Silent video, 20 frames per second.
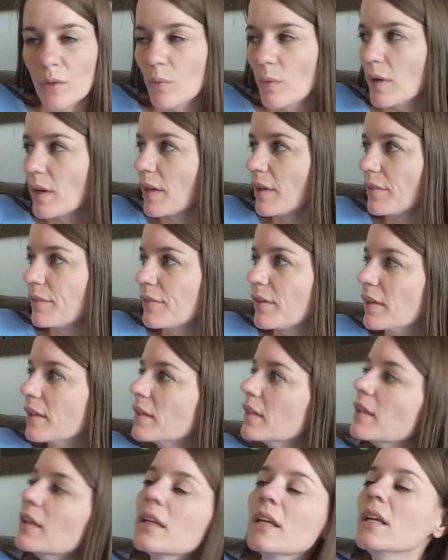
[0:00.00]
when I
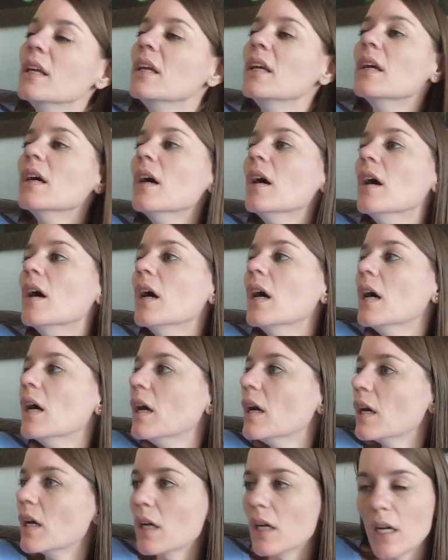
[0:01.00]
finally
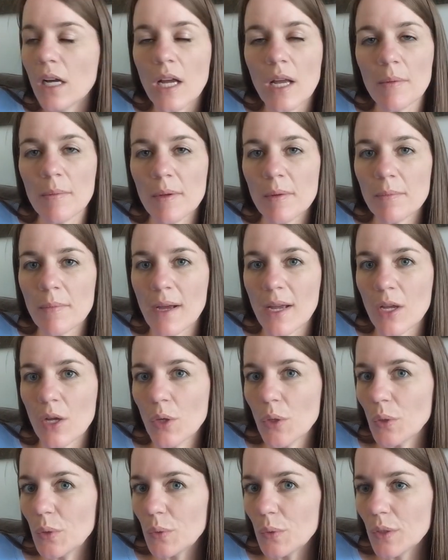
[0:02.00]
am in my
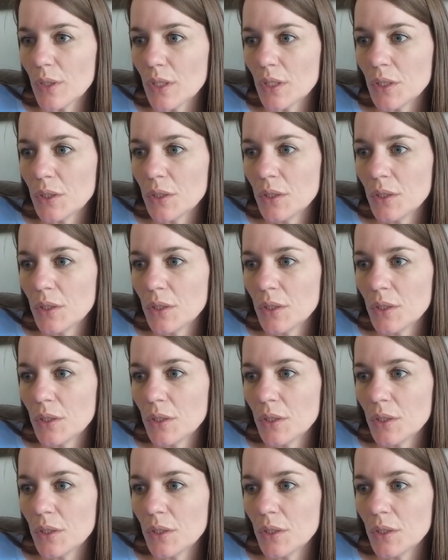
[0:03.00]
own.